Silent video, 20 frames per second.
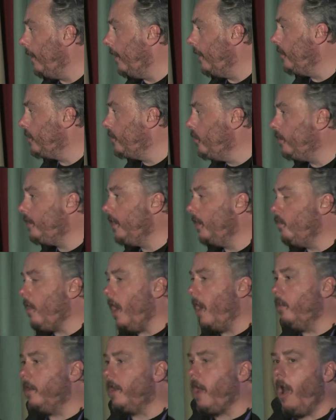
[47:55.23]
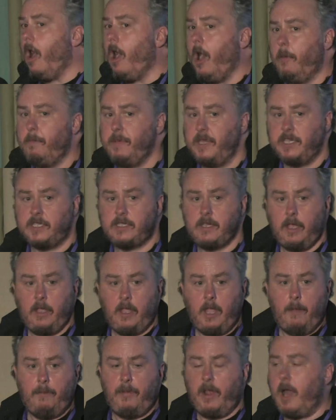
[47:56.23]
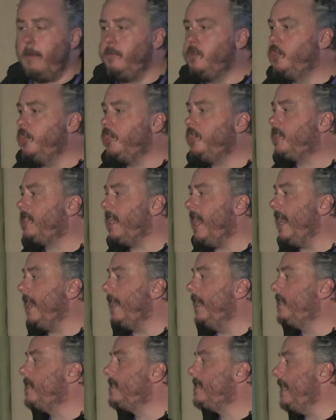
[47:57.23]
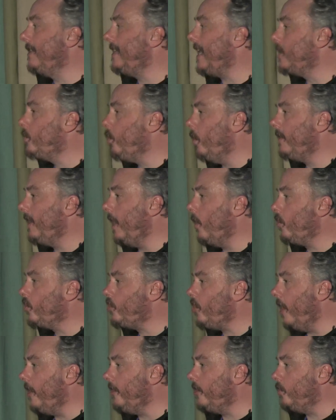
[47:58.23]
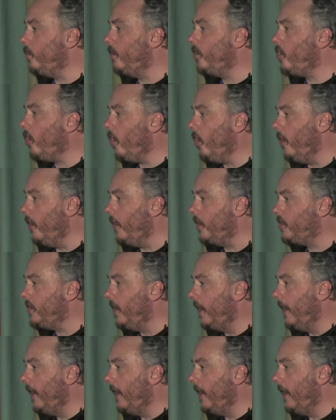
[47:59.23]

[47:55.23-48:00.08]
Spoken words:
There's nothing wrong with hobbies. But I'm just saying, that's what they're trying to encourage.